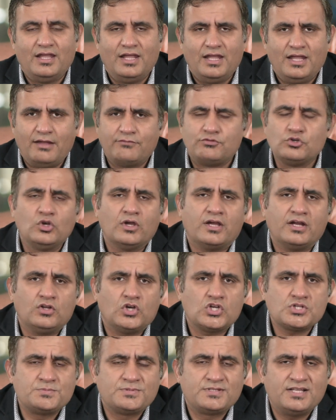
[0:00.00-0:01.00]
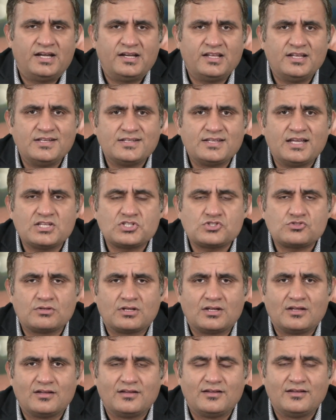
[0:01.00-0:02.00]
If you look at hospitality
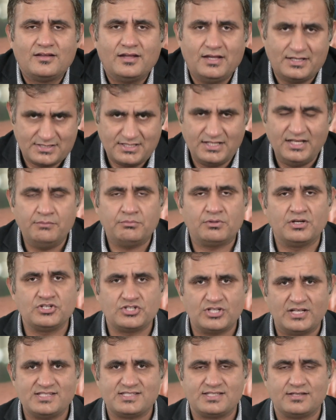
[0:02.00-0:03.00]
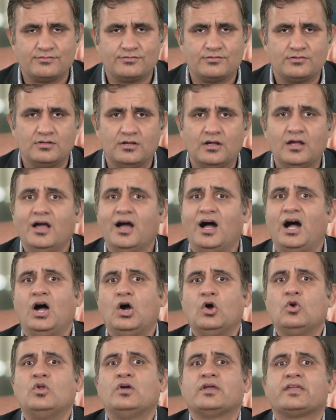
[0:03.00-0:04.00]
industry, it's a labor intensive. How
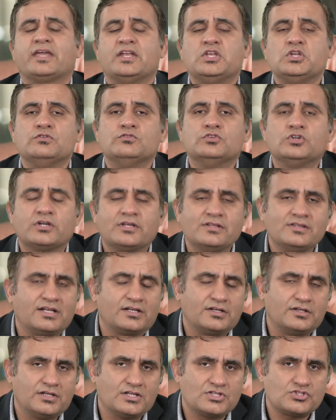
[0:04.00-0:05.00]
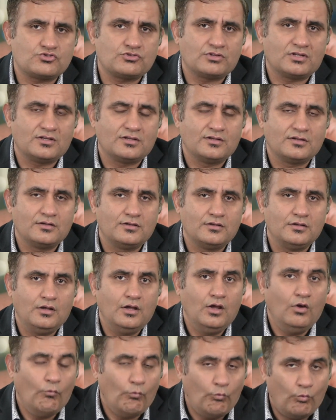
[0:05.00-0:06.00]
long can you work in that industry?
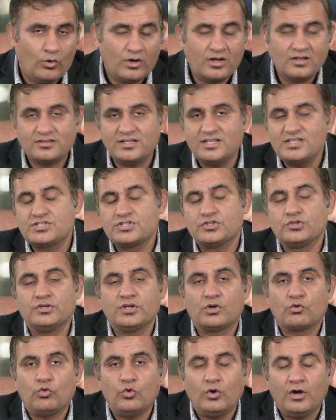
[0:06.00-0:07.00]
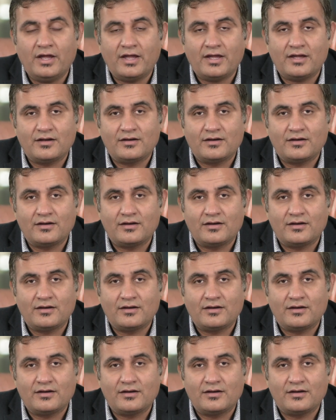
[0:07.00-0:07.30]
What are things you require?